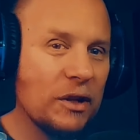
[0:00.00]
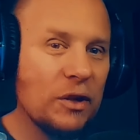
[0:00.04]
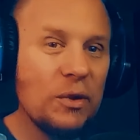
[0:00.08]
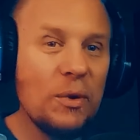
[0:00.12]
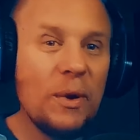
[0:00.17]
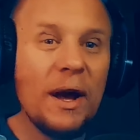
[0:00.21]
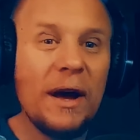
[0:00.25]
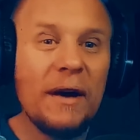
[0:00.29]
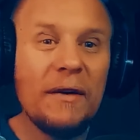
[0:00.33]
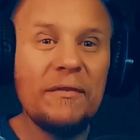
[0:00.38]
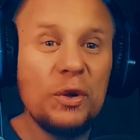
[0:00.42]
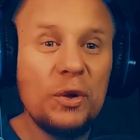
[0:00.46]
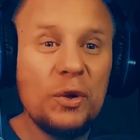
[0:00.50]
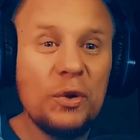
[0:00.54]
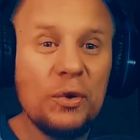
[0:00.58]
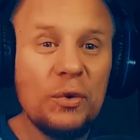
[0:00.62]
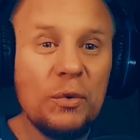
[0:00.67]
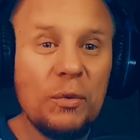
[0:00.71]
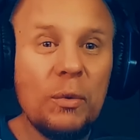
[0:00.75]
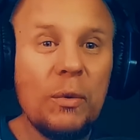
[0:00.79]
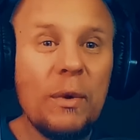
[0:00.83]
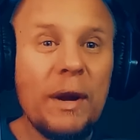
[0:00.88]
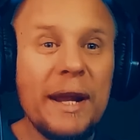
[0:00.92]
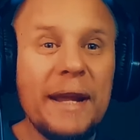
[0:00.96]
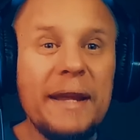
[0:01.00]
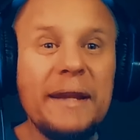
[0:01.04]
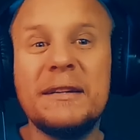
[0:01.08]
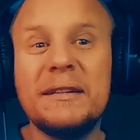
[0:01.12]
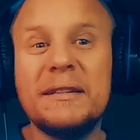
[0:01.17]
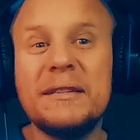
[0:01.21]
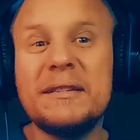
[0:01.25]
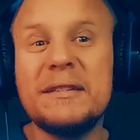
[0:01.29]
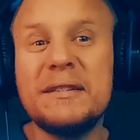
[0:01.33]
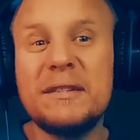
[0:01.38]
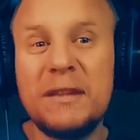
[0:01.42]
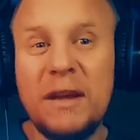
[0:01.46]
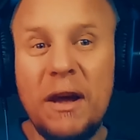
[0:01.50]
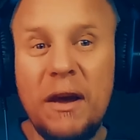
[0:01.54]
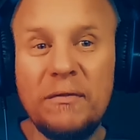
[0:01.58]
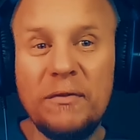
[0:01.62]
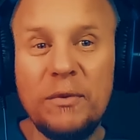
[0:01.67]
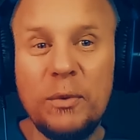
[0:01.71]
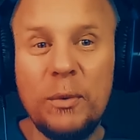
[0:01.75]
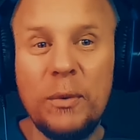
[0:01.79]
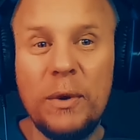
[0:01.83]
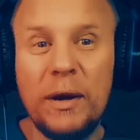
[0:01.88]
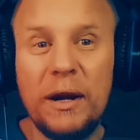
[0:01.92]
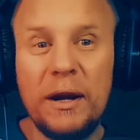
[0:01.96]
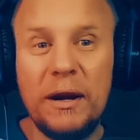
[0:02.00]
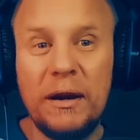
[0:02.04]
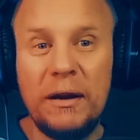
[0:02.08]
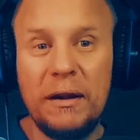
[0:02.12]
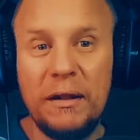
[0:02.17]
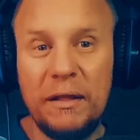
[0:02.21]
You have great software